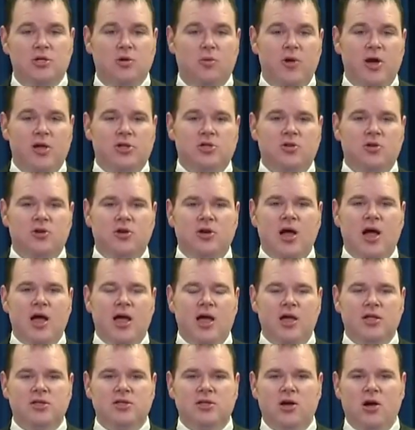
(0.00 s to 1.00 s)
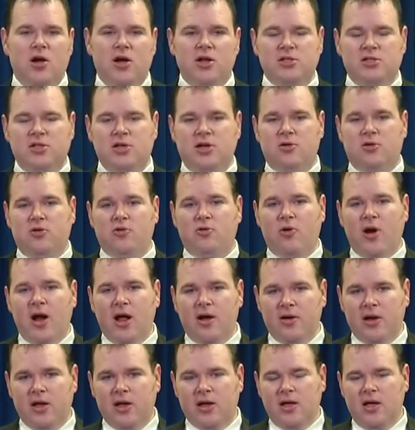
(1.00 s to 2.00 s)
Western diets cause dental
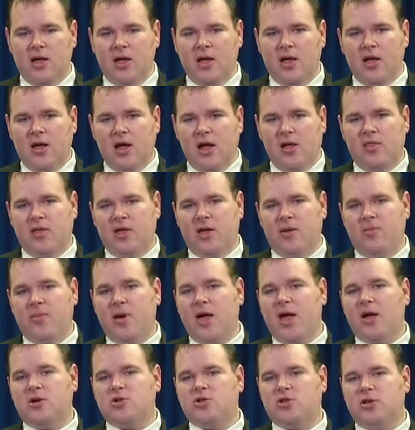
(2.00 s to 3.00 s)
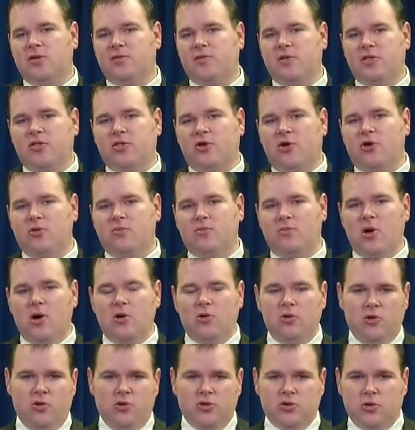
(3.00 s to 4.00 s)
crowding and the impaction of the third
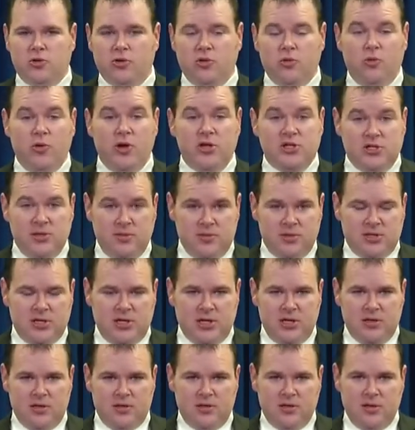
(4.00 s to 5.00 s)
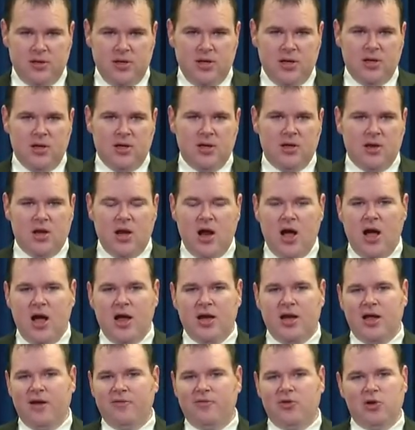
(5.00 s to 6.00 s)
molars, or the wisdom teeth,
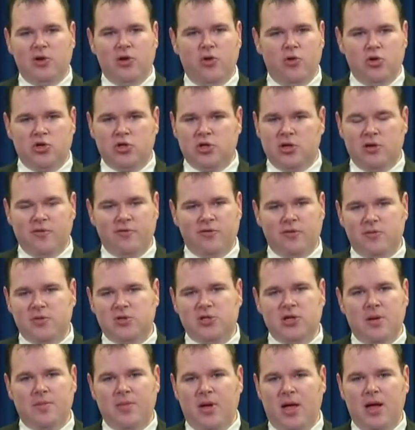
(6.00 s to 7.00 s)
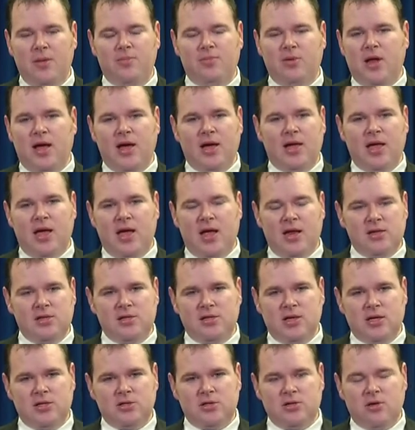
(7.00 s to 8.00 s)
not evolution from some ape-like
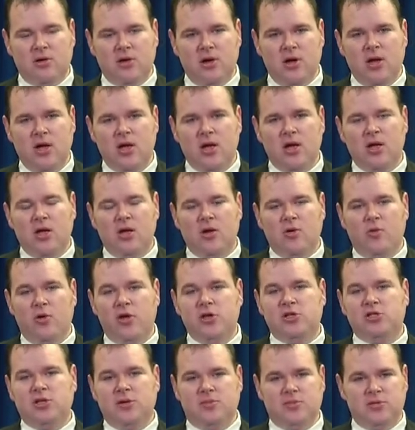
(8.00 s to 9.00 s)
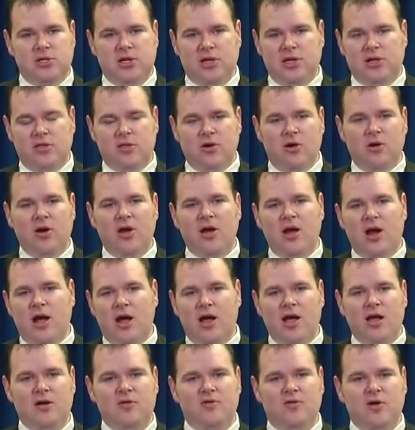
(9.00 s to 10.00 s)
ancestor. Wisdom teeth are
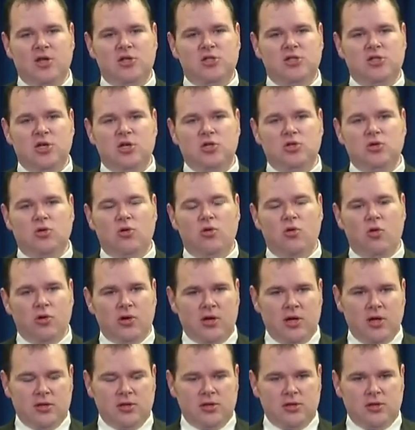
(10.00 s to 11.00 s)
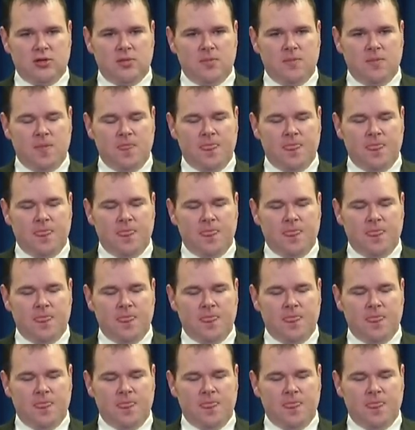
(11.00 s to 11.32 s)
not vestigial organs.